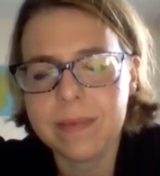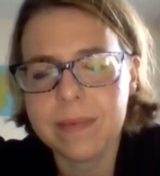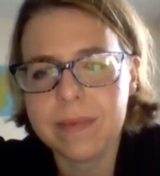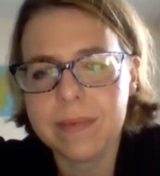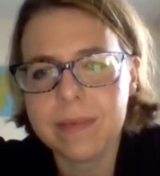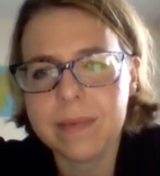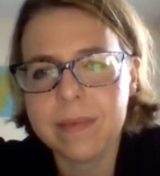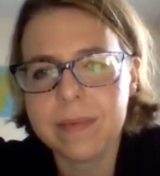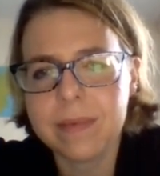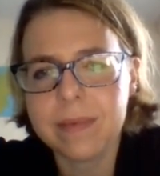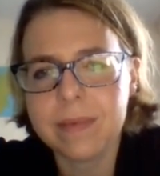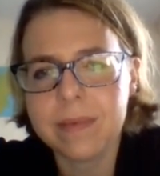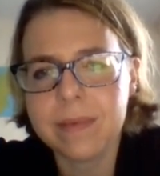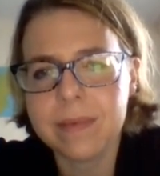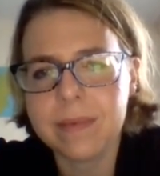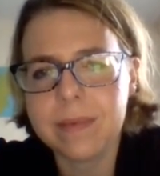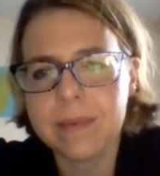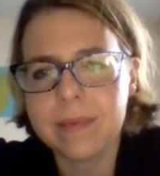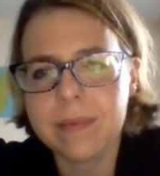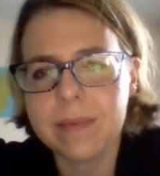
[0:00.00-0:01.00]

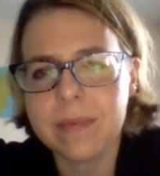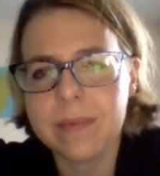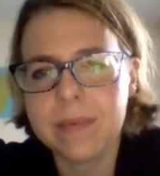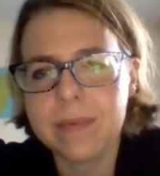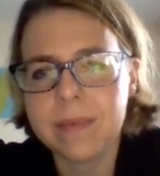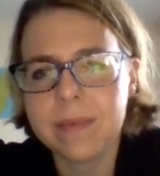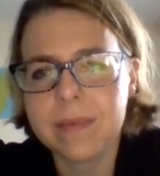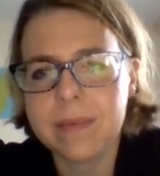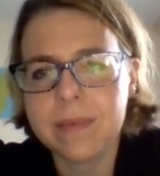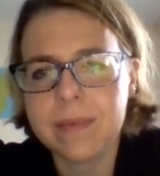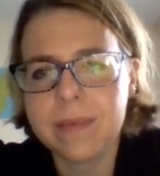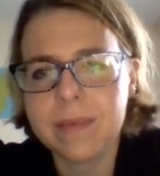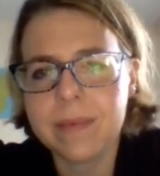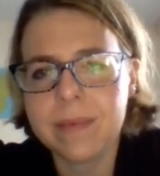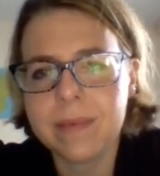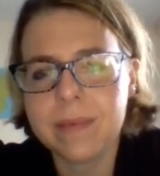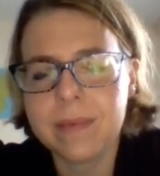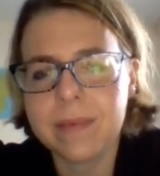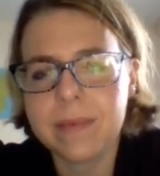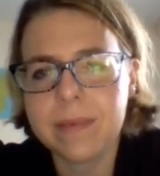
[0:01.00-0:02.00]

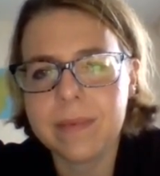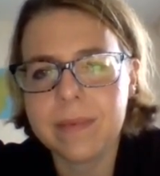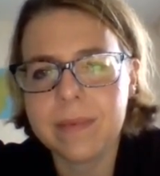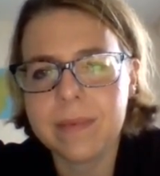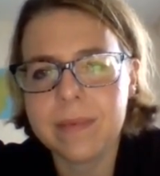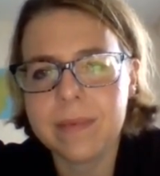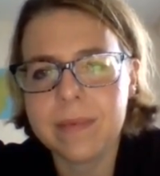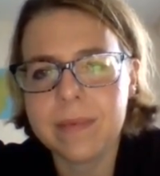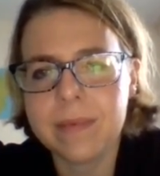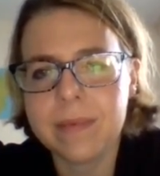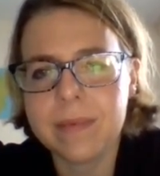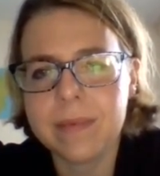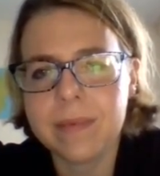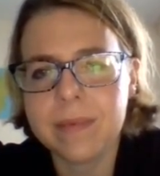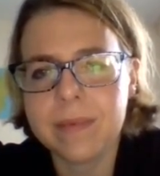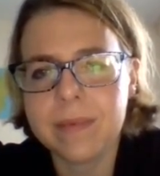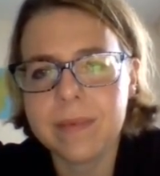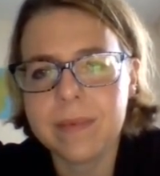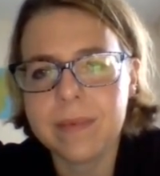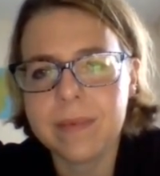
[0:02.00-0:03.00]

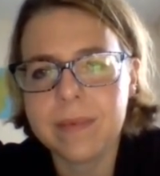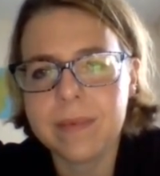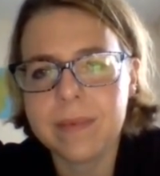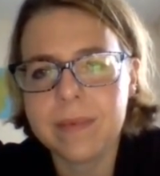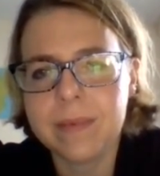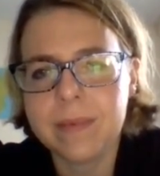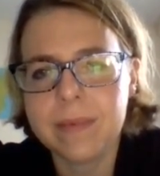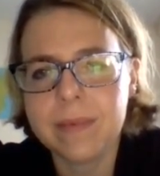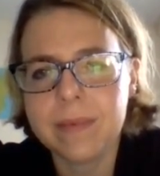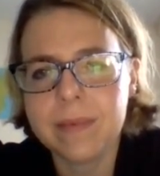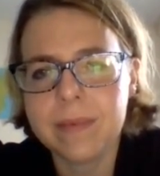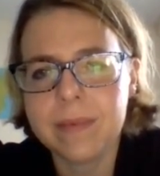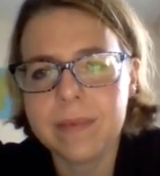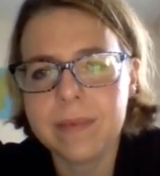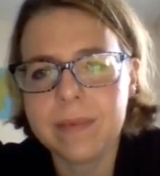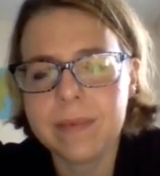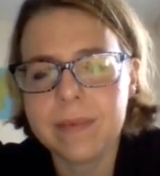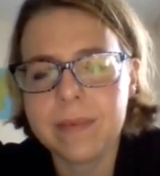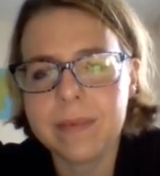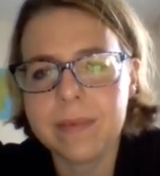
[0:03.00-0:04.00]

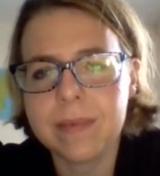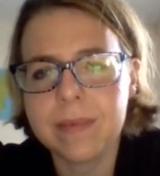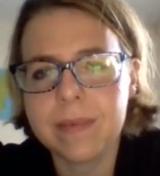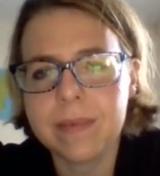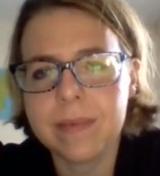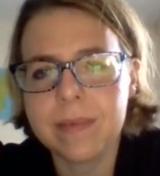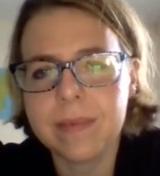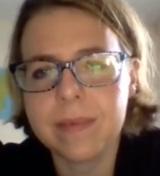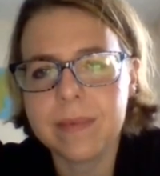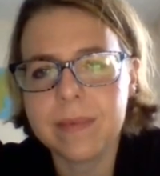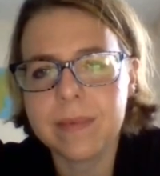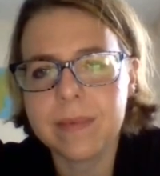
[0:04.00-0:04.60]
No words are spoken by the person on screen.